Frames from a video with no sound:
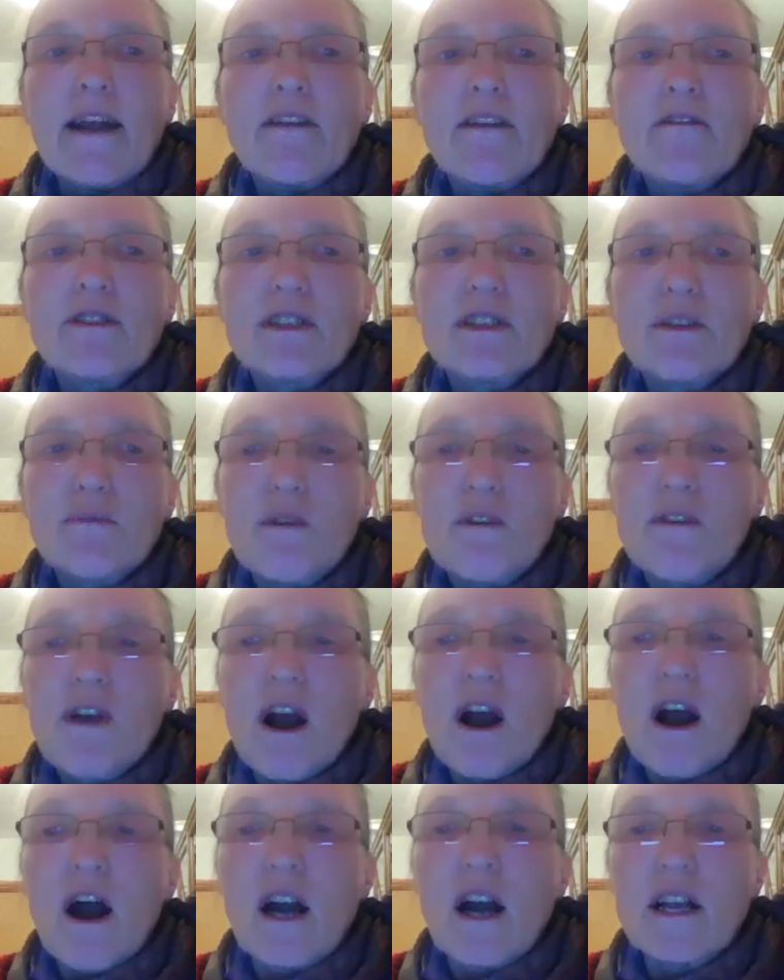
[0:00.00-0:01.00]
And also, we've
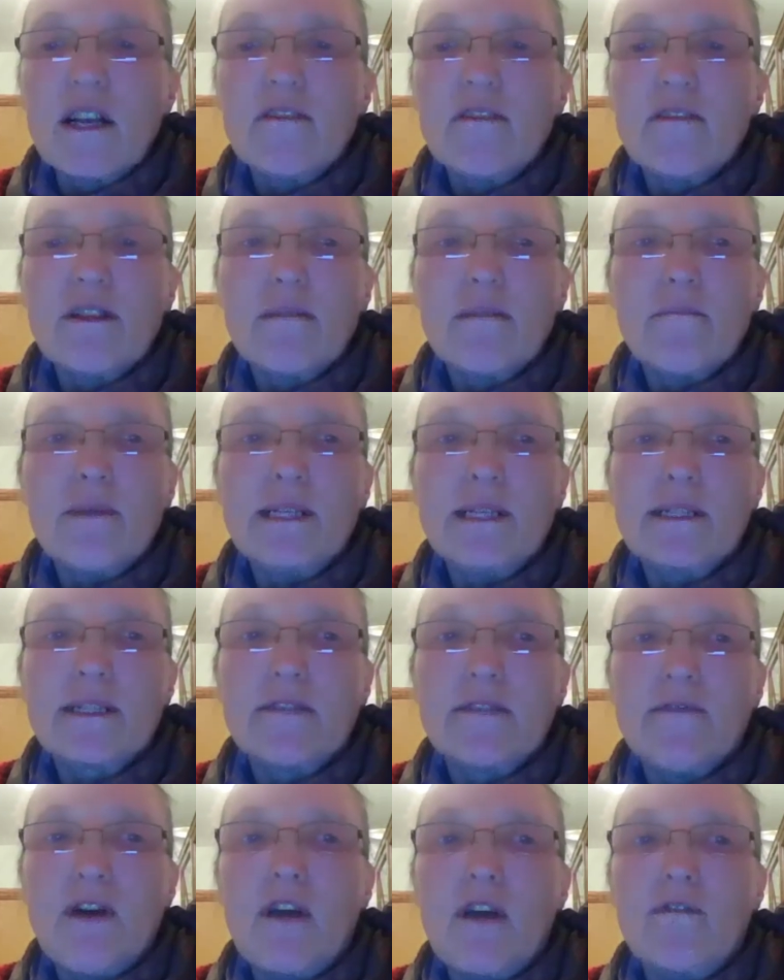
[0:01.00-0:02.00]
got hunger in the
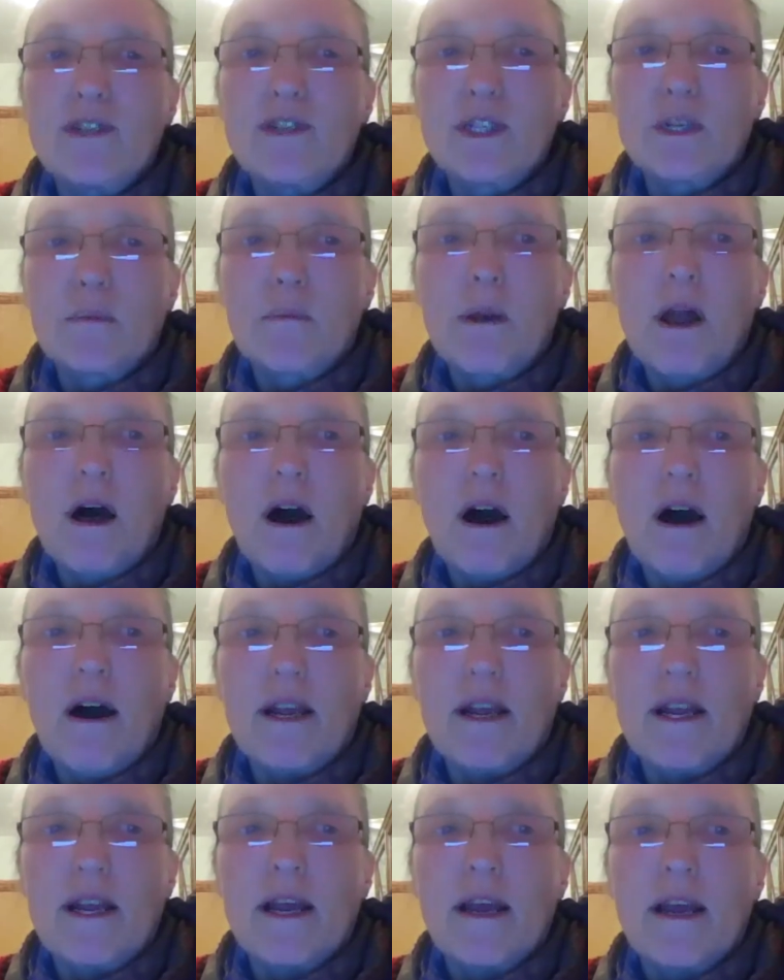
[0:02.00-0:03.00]
midst of
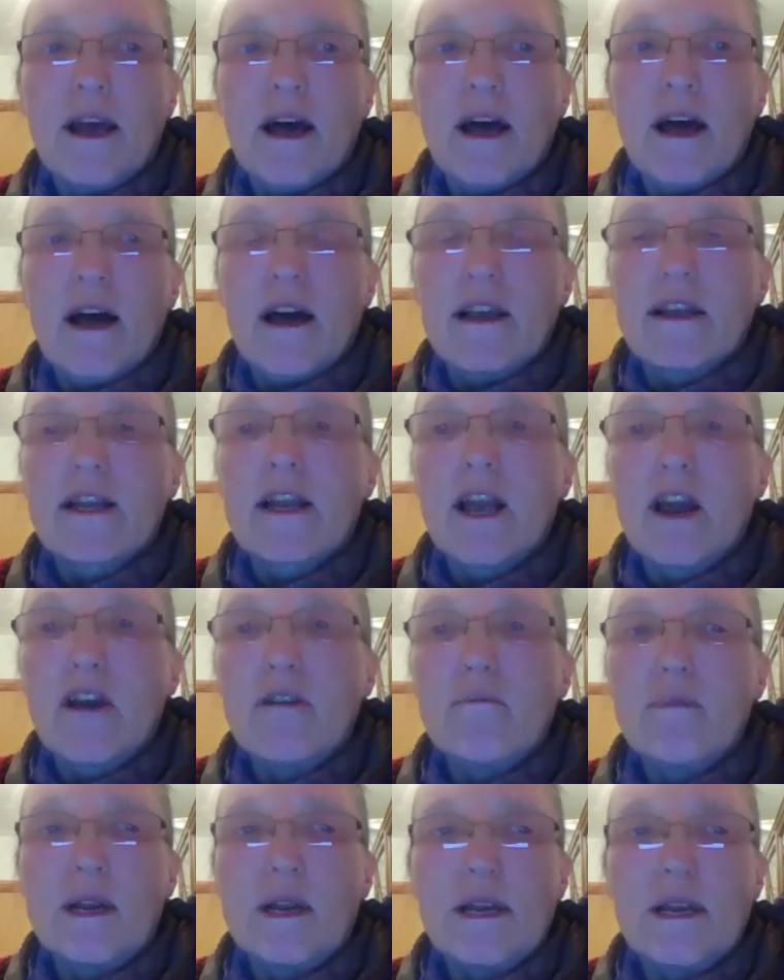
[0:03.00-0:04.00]
oversupply, uh,
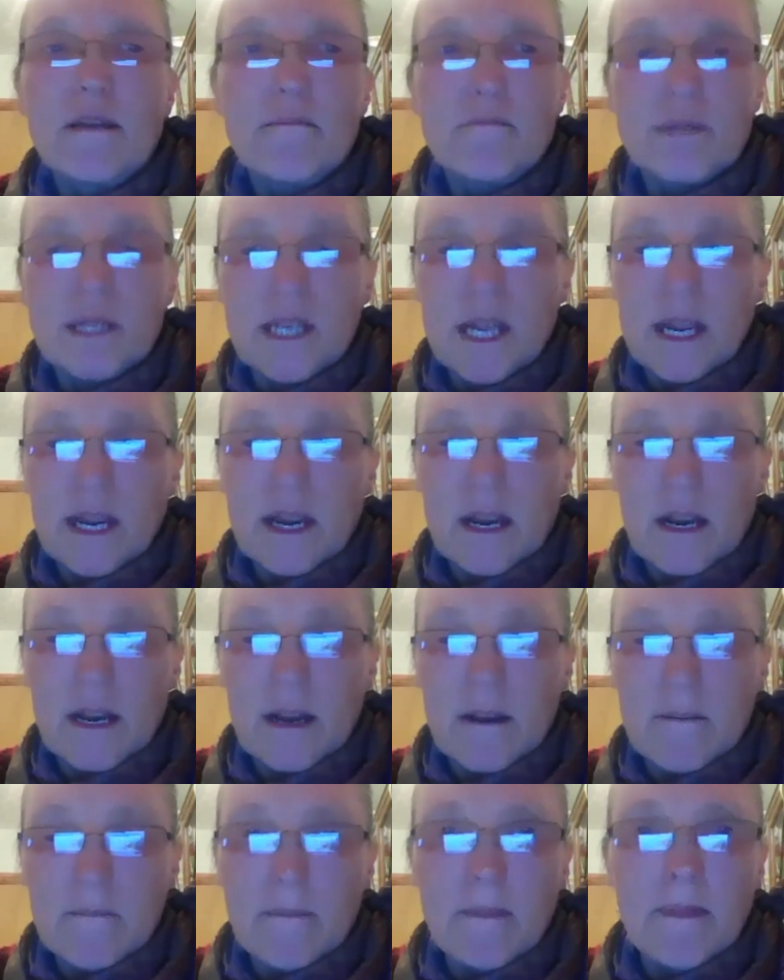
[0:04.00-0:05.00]
globally in
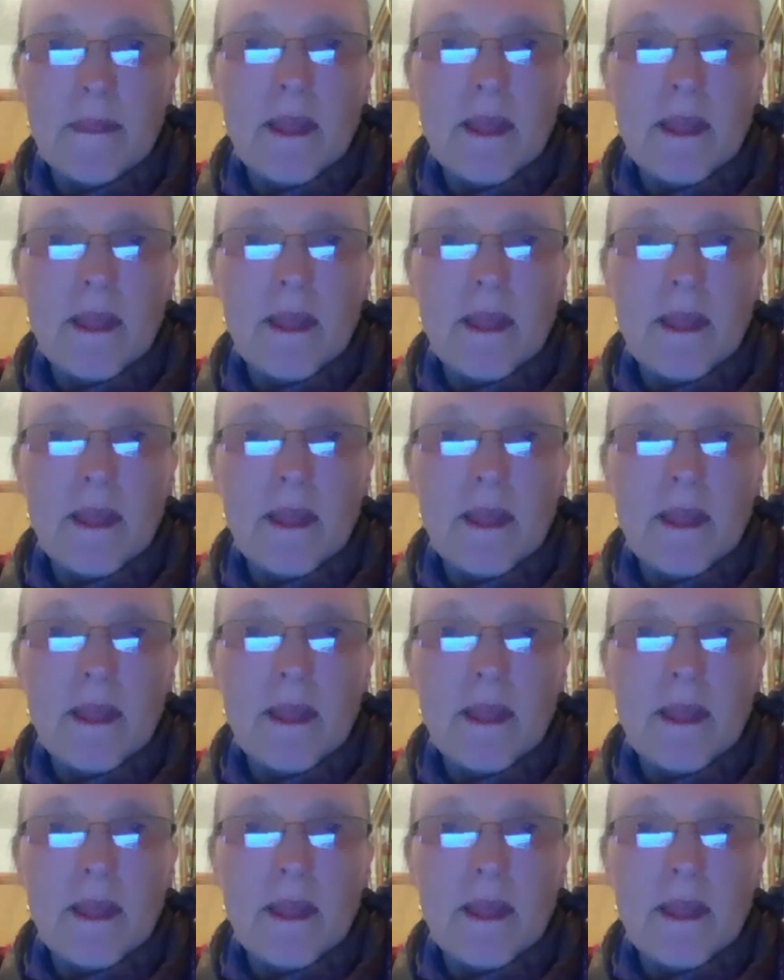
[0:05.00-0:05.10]
particular.